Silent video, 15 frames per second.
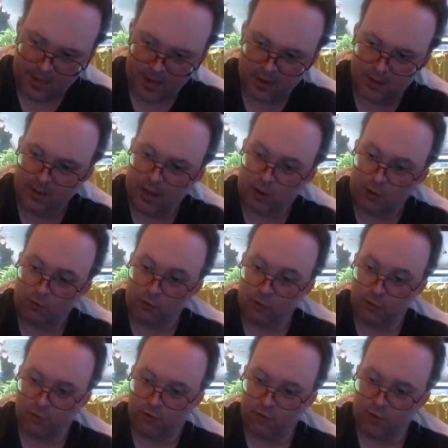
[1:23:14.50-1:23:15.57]
That or
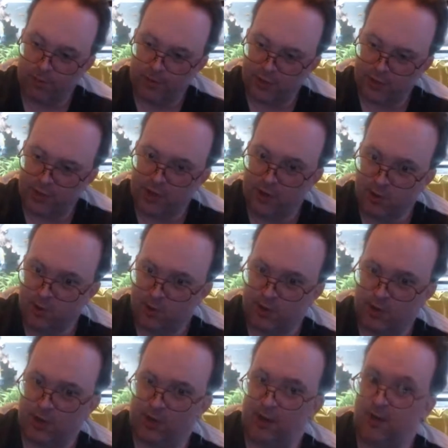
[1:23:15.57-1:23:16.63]
all the trumpet snails would
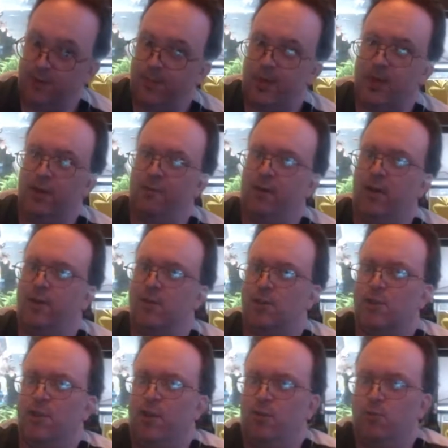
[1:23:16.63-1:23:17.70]
suddenly appear out of the
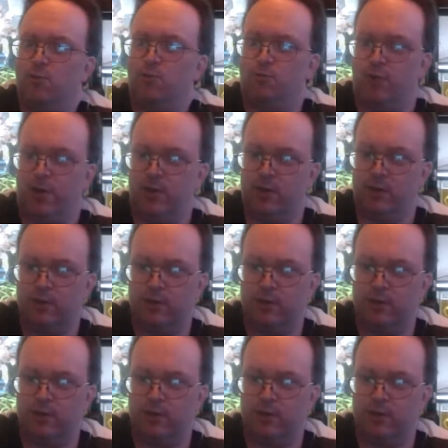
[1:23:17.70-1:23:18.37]
snail strait.